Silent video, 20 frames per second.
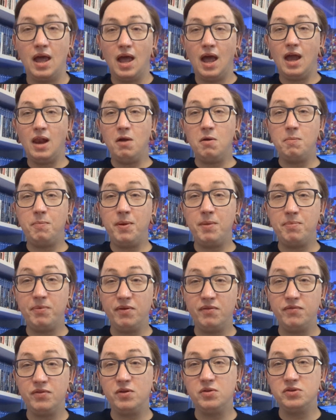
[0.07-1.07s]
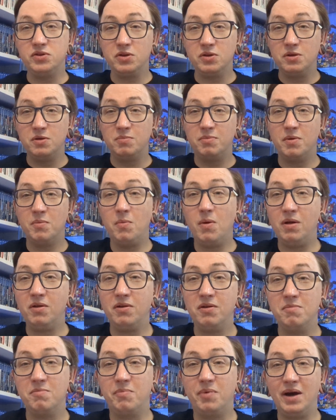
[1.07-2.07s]
Hello people of YouTube and
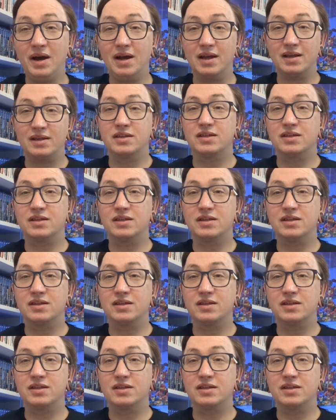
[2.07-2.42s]
welcome back.